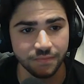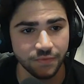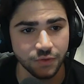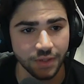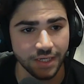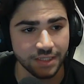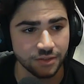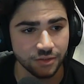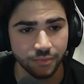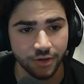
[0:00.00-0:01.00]
future
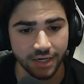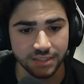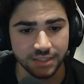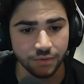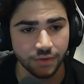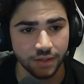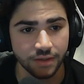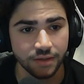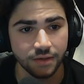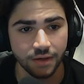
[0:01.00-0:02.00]
ideas or products that you think
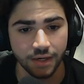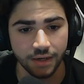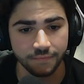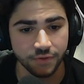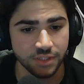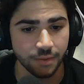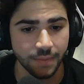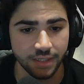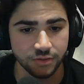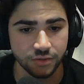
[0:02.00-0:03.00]
Vercel
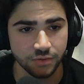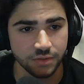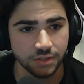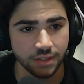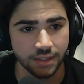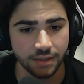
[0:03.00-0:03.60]
might introduce